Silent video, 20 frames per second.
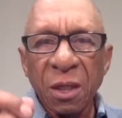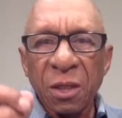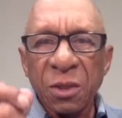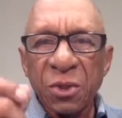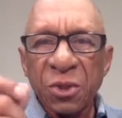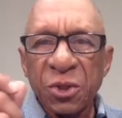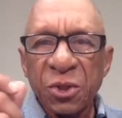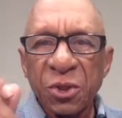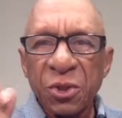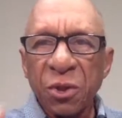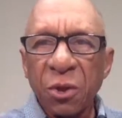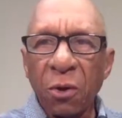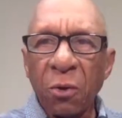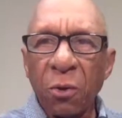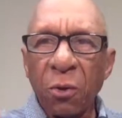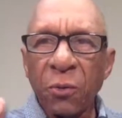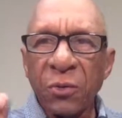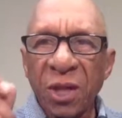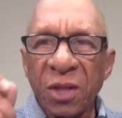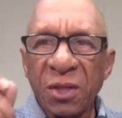
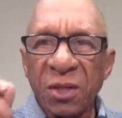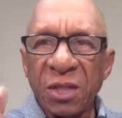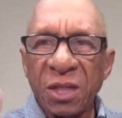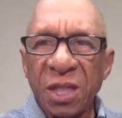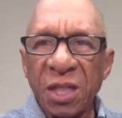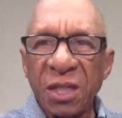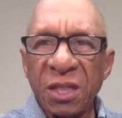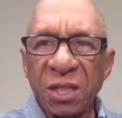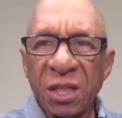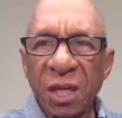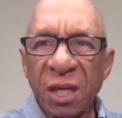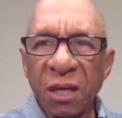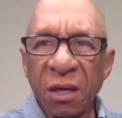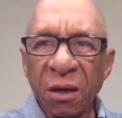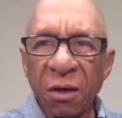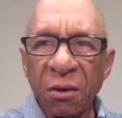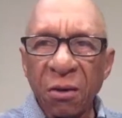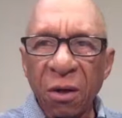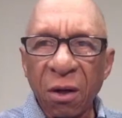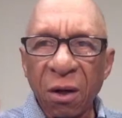show the
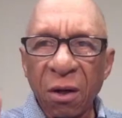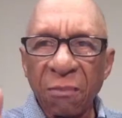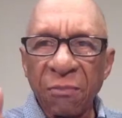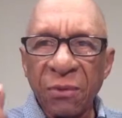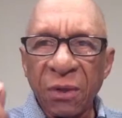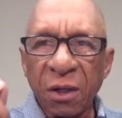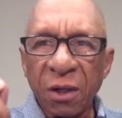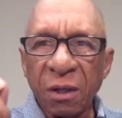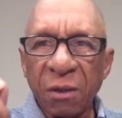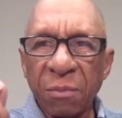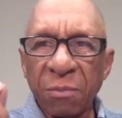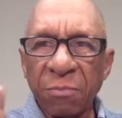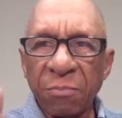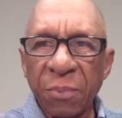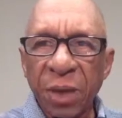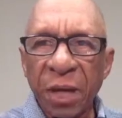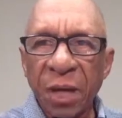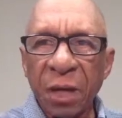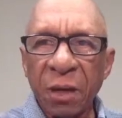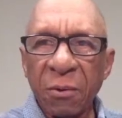detail of the
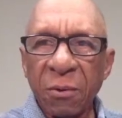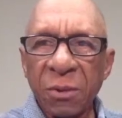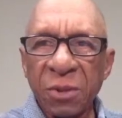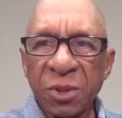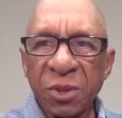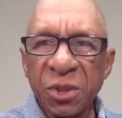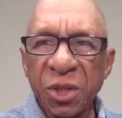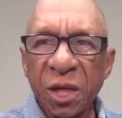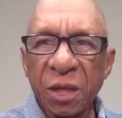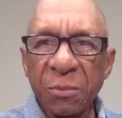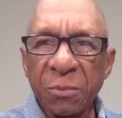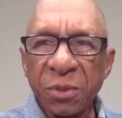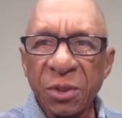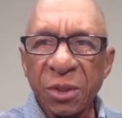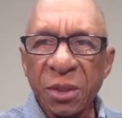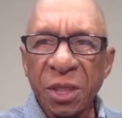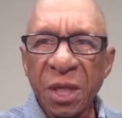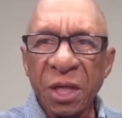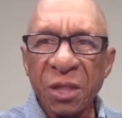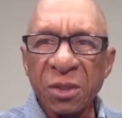Paycheck
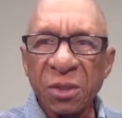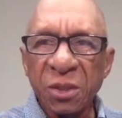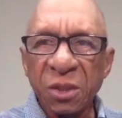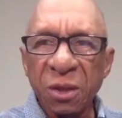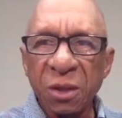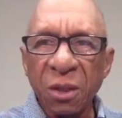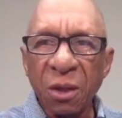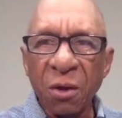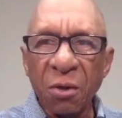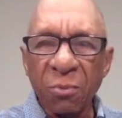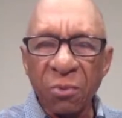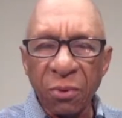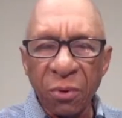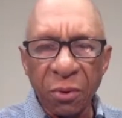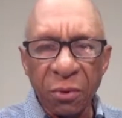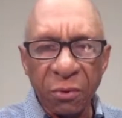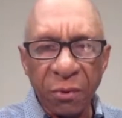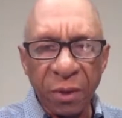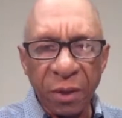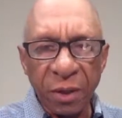Protection Loan
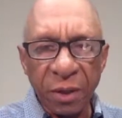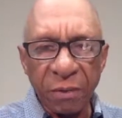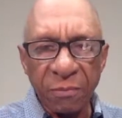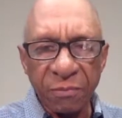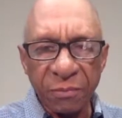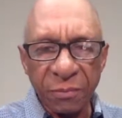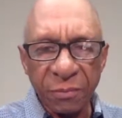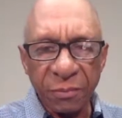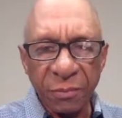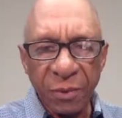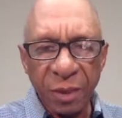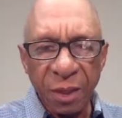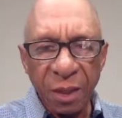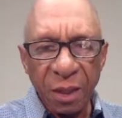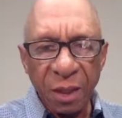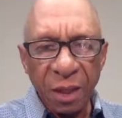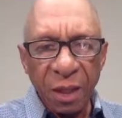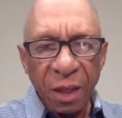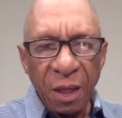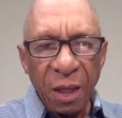Program,
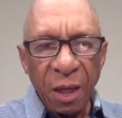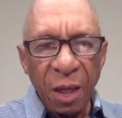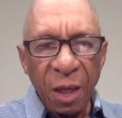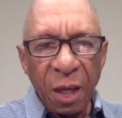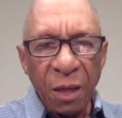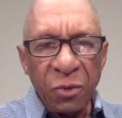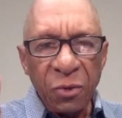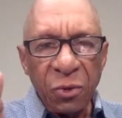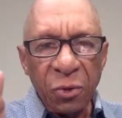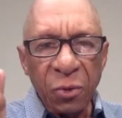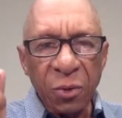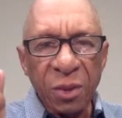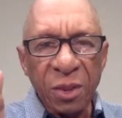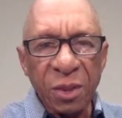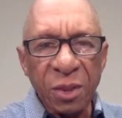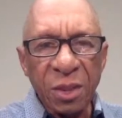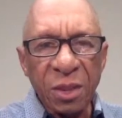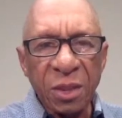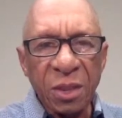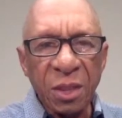and you
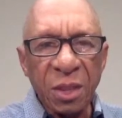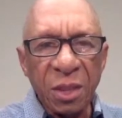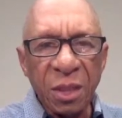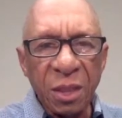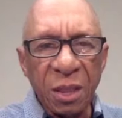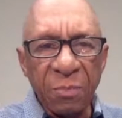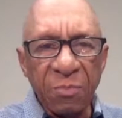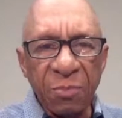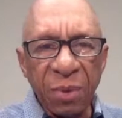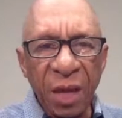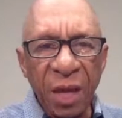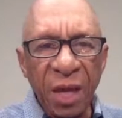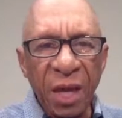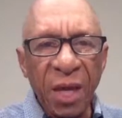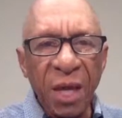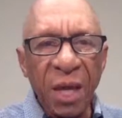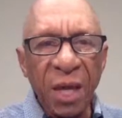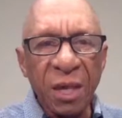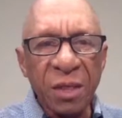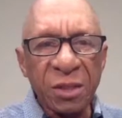could see
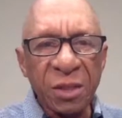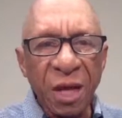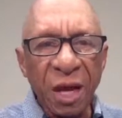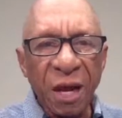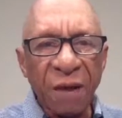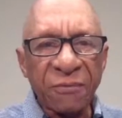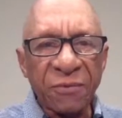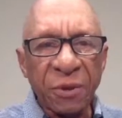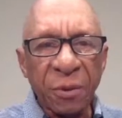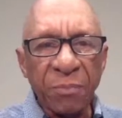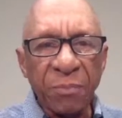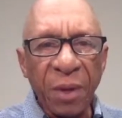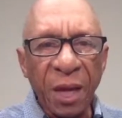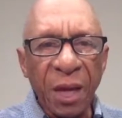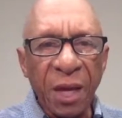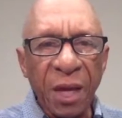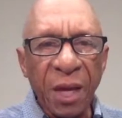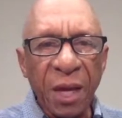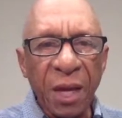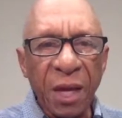page after
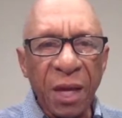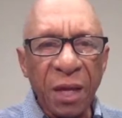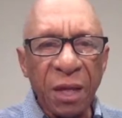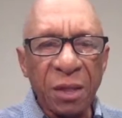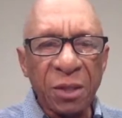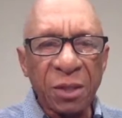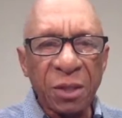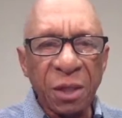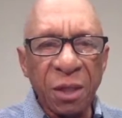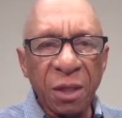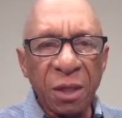page